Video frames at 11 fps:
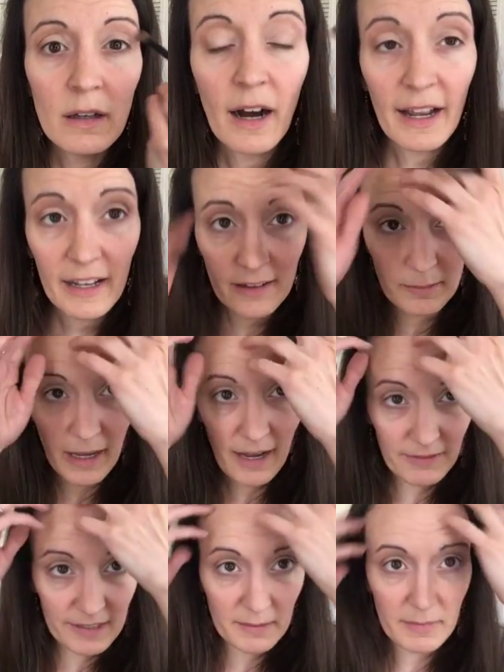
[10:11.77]
I am
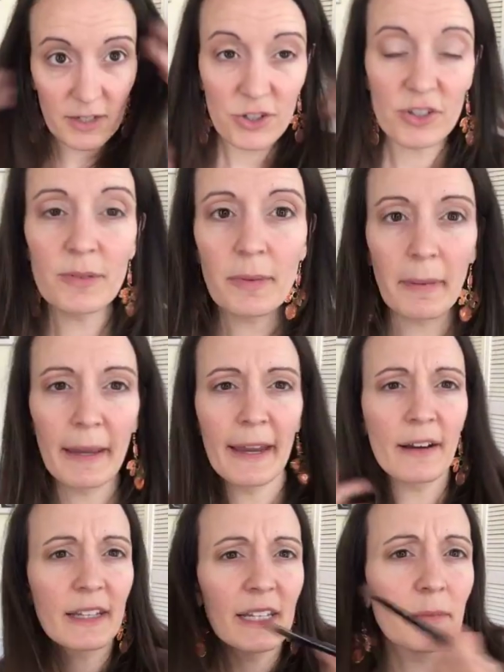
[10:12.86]
having some issues with my
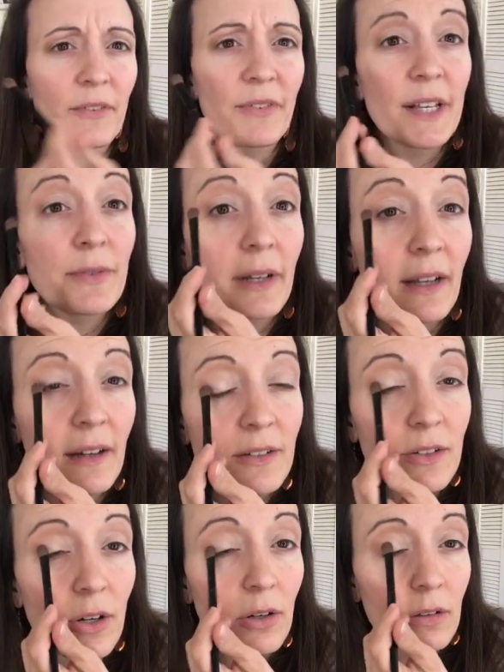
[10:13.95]
hair getting in my face right now. I
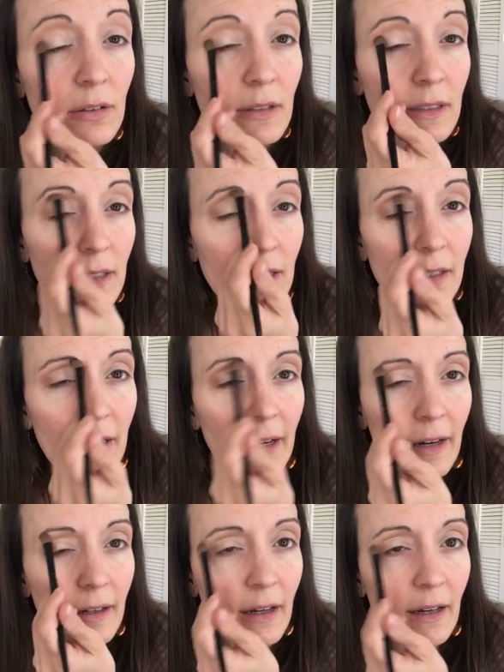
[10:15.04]
totally need a
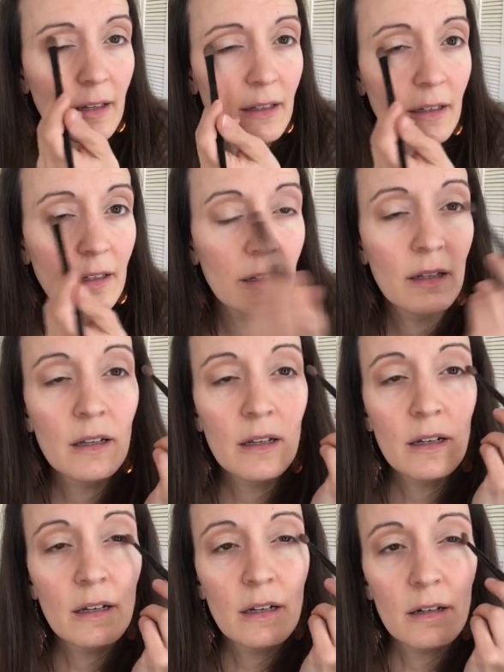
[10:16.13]
haircut.
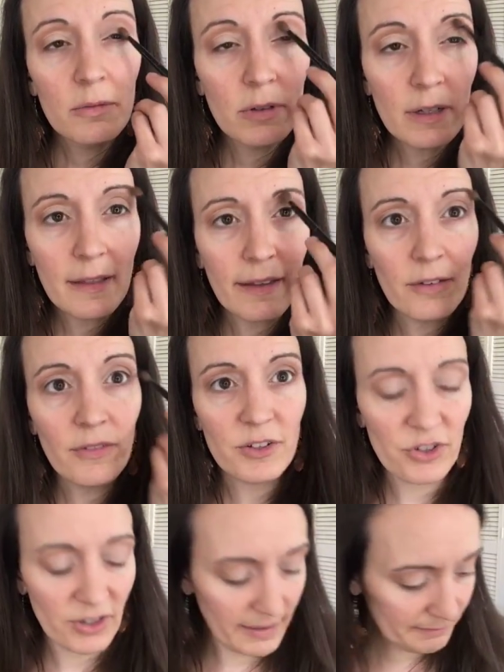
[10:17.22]
We'll get there
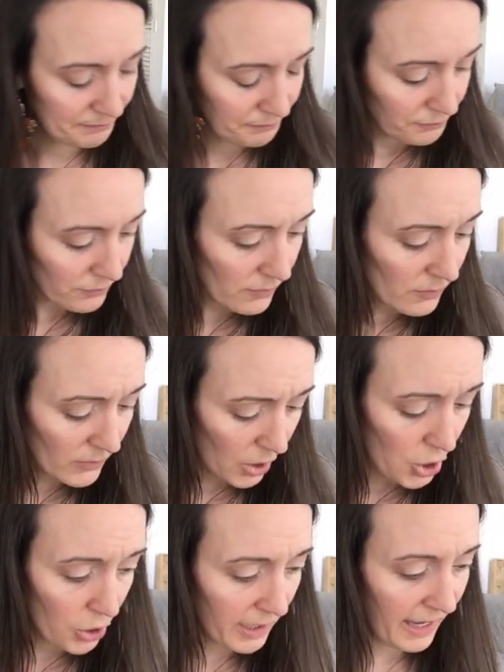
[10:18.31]
eventually.
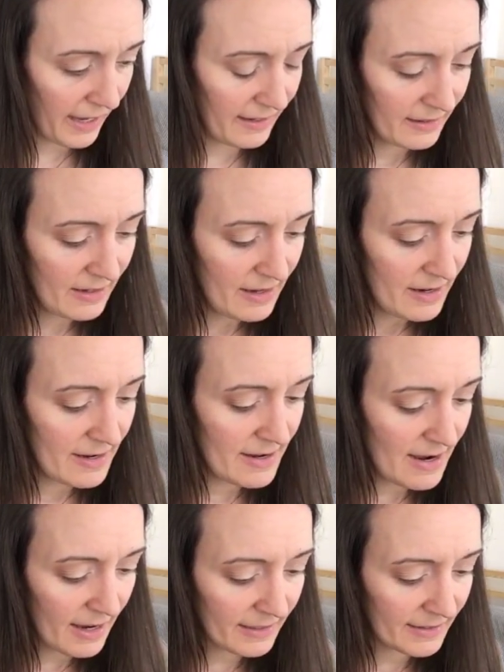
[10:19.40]
Okay.
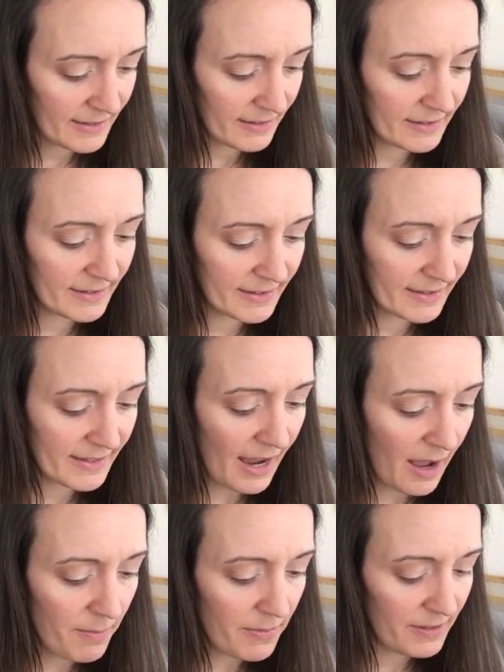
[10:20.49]
Next
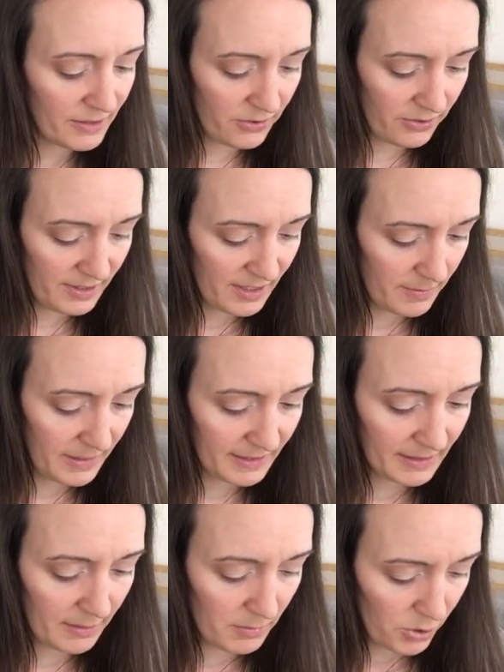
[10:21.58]
step is going to be
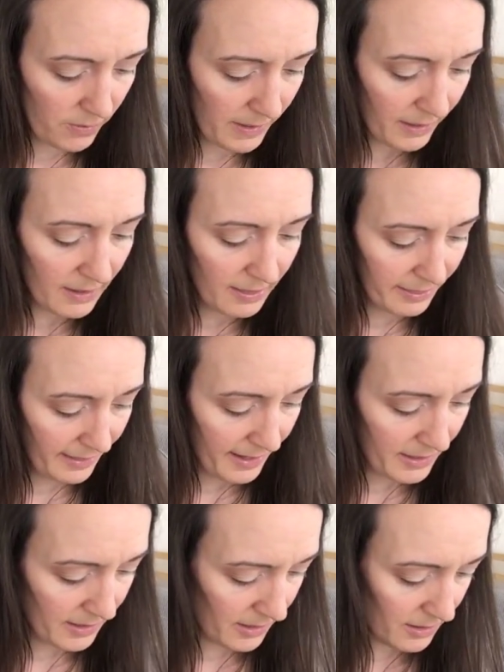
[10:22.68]
some quick
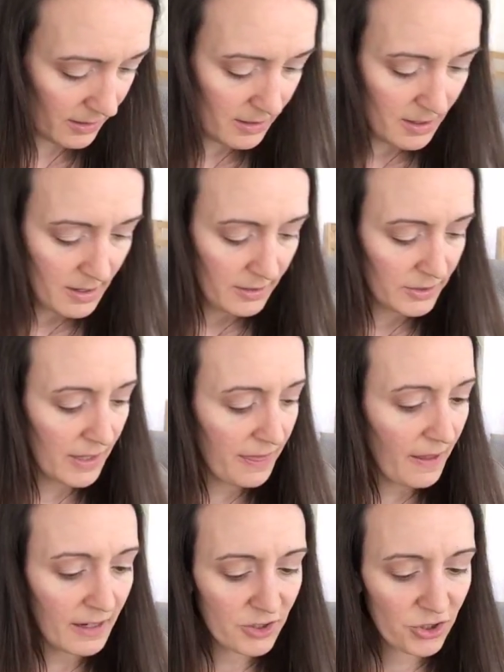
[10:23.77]
liner. So I
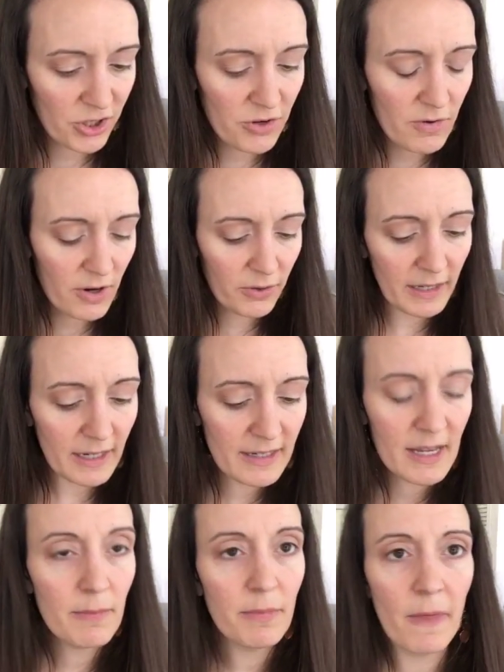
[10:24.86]
thought I'd show you a quick
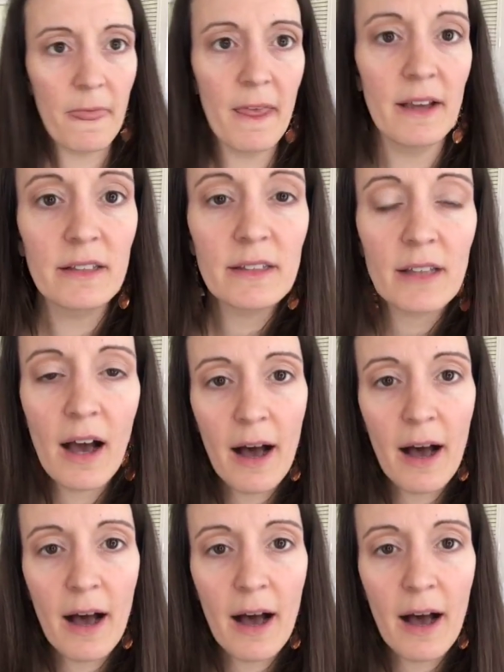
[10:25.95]
tip with this.